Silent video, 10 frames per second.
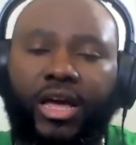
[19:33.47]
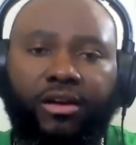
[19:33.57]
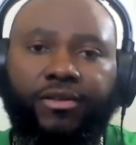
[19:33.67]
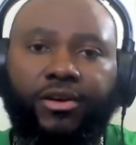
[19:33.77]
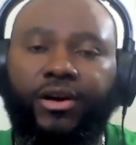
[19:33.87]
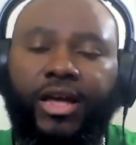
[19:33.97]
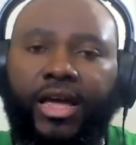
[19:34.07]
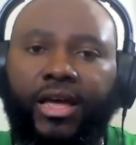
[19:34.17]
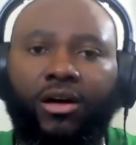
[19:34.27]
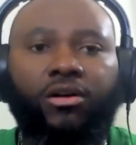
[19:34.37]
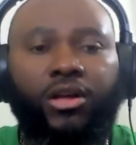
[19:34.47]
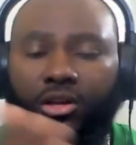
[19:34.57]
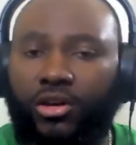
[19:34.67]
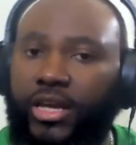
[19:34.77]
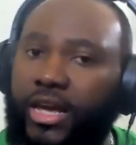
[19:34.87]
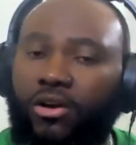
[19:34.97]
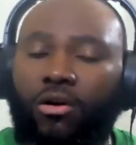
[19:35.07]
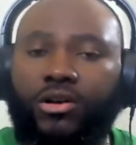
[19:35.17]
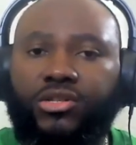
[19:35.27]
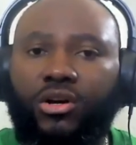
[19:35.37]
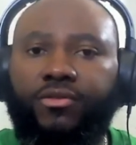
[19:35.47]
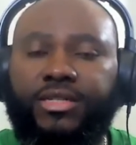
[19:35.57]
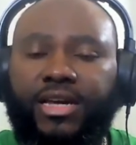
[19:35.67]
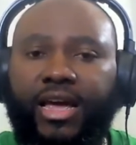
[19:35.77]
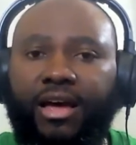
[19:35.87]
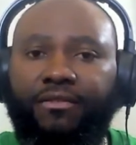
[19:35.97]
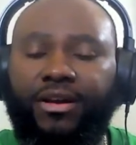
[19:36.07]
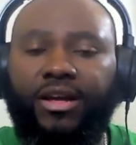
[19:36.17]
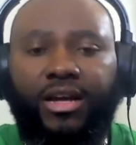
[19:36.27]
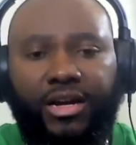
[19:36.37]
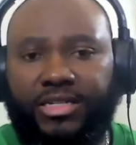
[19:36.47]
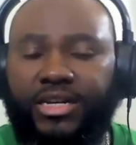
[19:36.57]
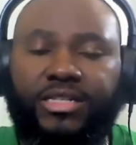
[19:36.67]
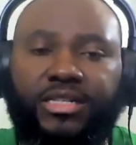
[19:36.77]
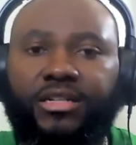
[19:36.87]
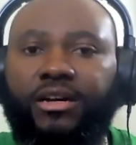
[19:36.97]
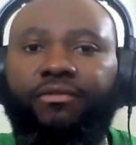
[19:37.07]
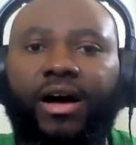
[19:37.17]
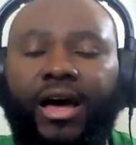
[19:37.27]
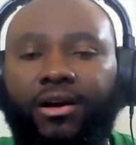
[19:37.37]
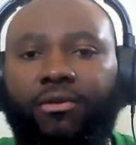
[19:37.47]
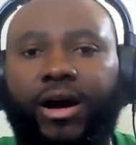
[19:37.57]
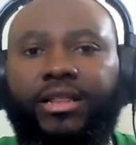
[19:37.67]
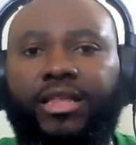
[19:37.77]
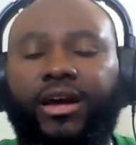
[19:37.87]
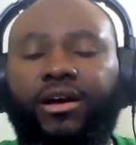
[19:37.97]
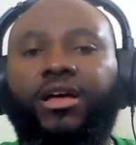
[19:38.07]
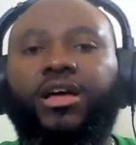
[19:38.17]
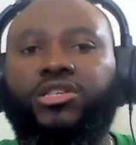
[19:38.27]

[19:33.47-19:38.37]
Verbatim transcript: And if you're in hell, you can't cross over to heaven because there's a divider right there.